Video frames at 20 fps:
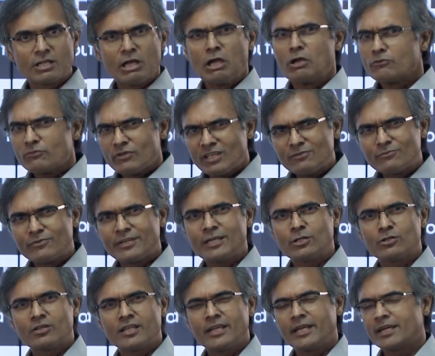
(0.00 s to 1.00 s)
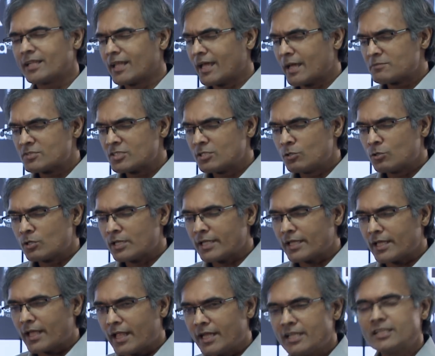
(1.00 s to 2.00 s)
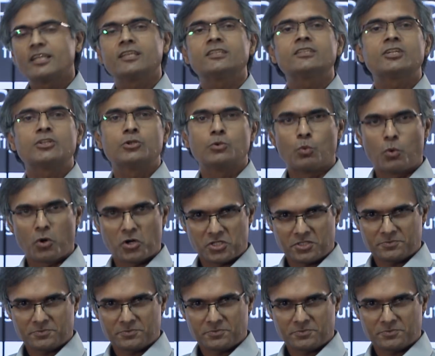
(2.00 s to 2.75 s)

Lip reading: Feel free to create absolutely anything that you want.